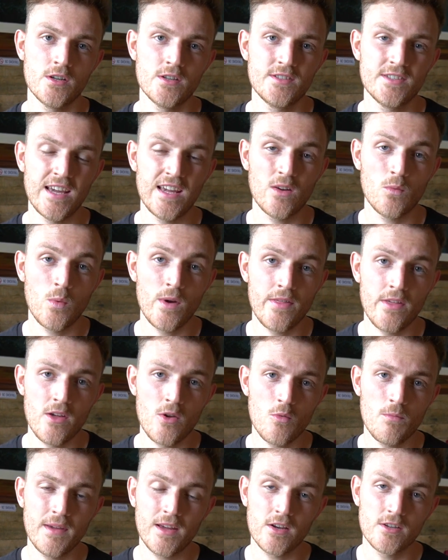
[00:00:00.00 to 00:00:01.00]
take with
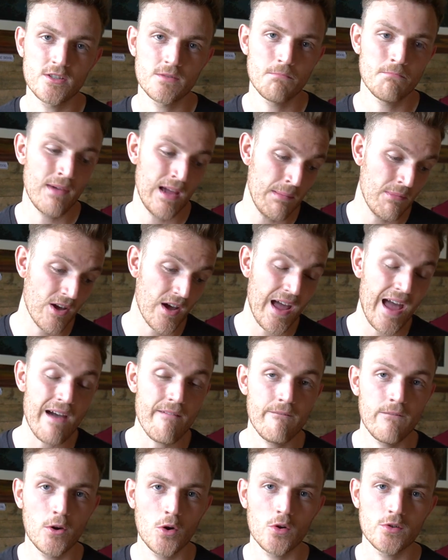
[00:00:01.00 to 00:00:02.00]
you, because maybe I
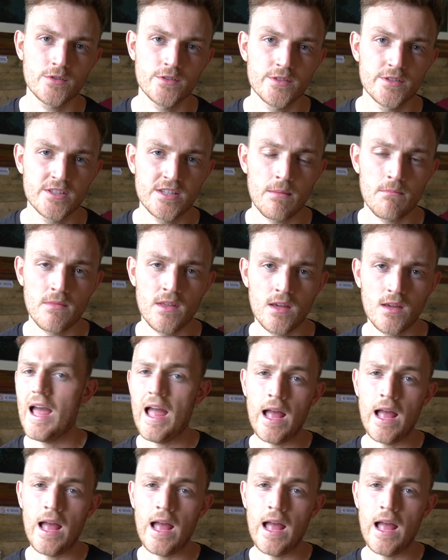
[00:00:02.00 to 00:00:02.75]
have forgotten something.